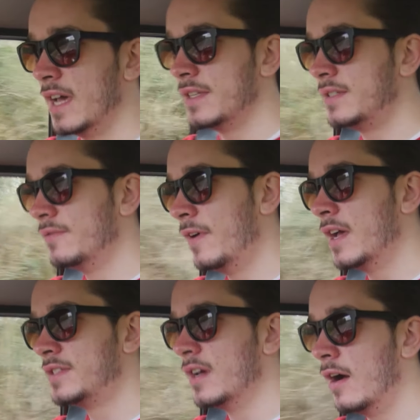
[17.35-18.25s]
test.
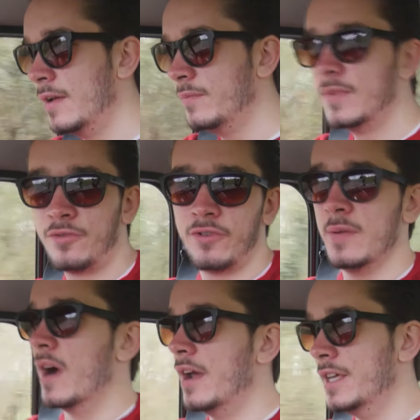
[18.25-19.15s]
First time,
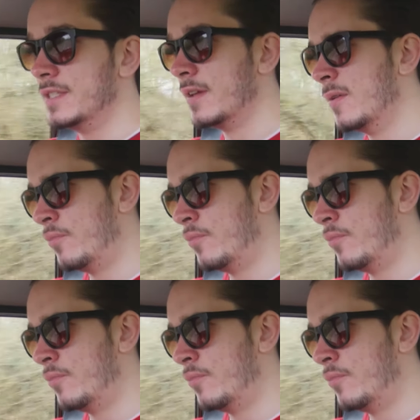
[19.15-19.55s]
3 minors.